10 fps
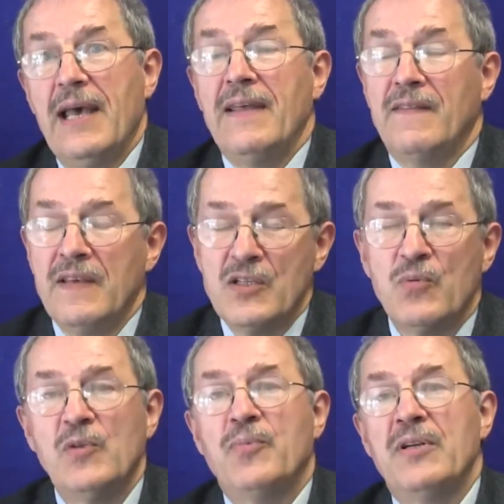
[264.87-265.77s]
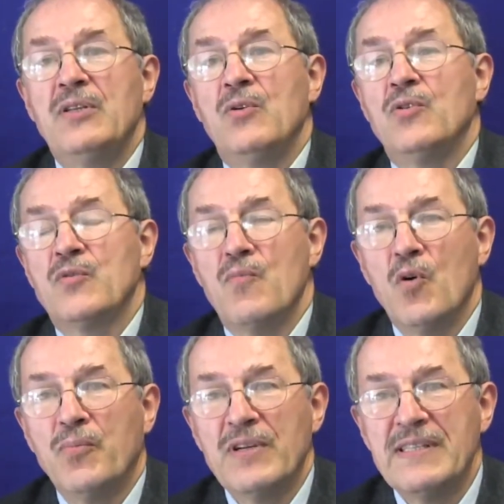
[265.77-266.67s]
And this will produce
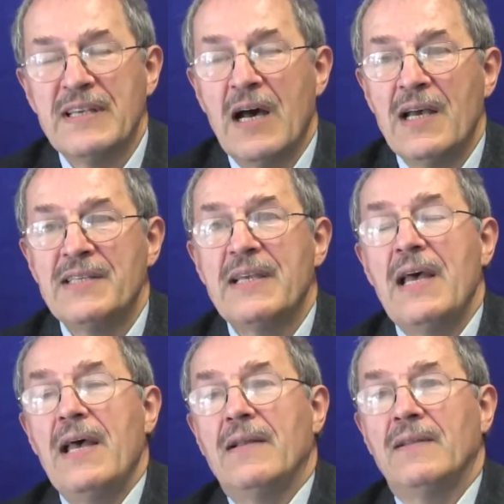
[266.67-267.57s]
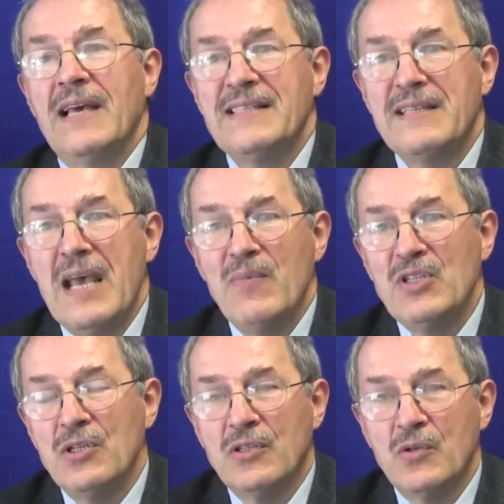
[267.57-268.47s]
more precise, less
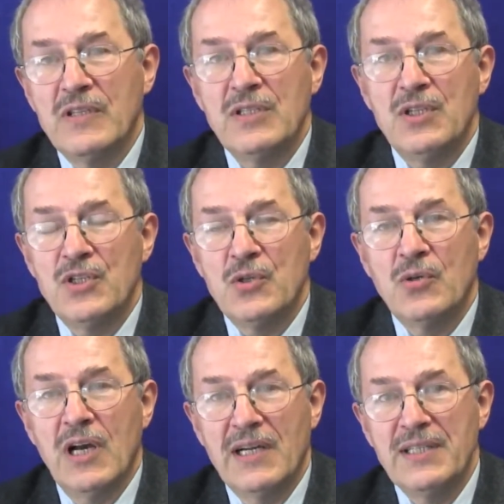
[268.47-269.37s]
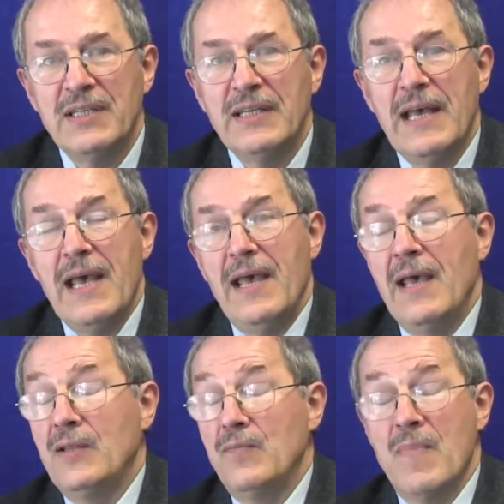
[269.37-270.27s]
damaging to the tissue cutting,
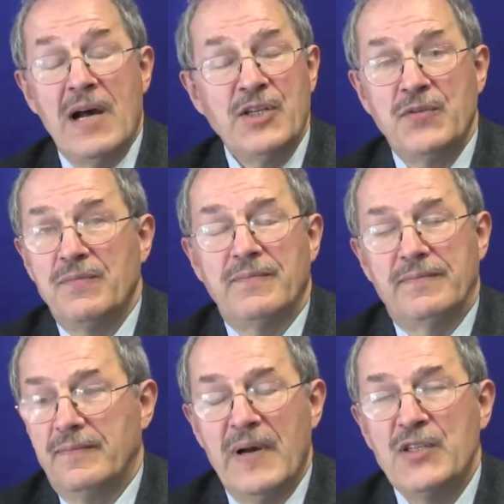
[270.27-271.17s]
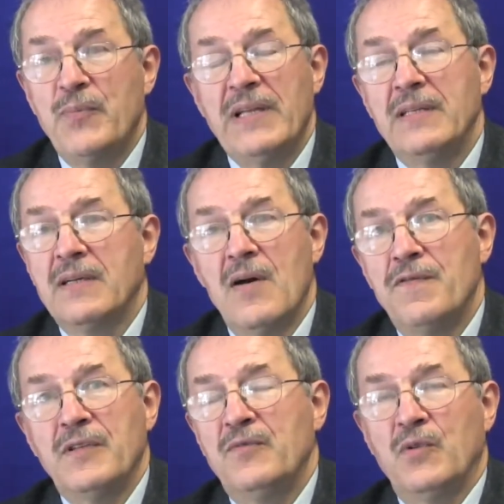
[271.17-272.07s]
and much better
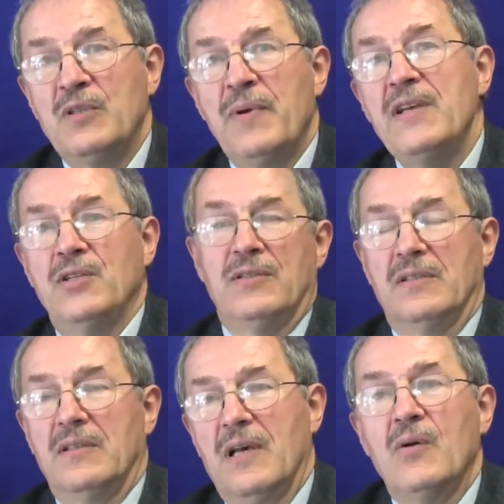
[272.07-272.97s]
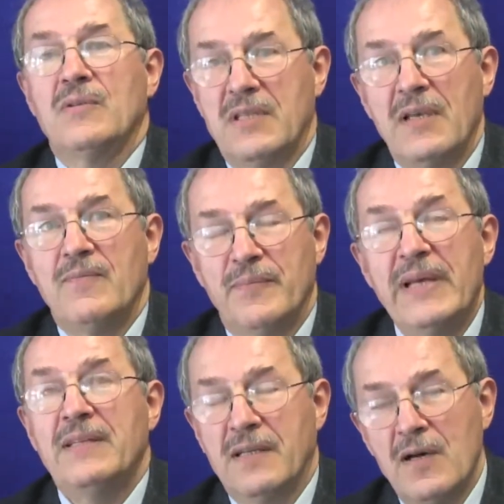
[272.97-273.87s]
comfort for the patient. I would say
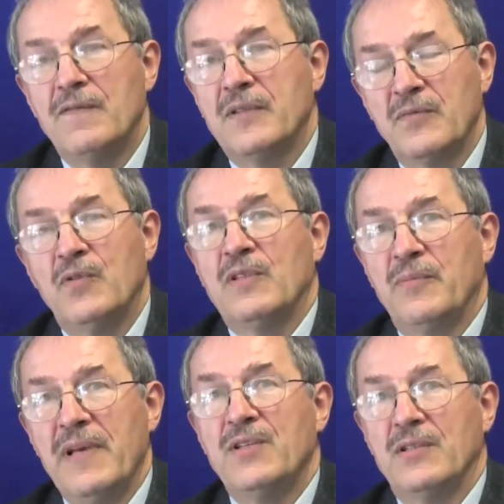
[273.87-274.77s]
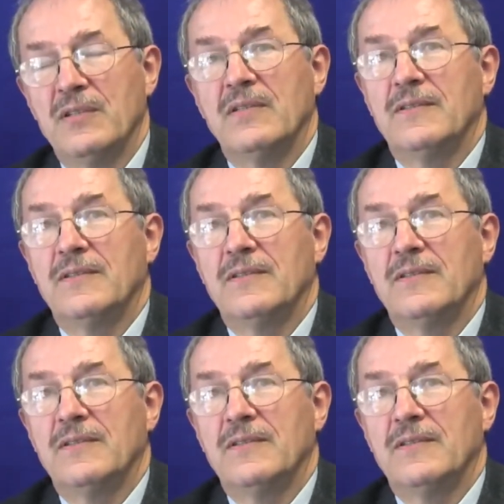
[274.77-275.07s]
better comfort for the patient.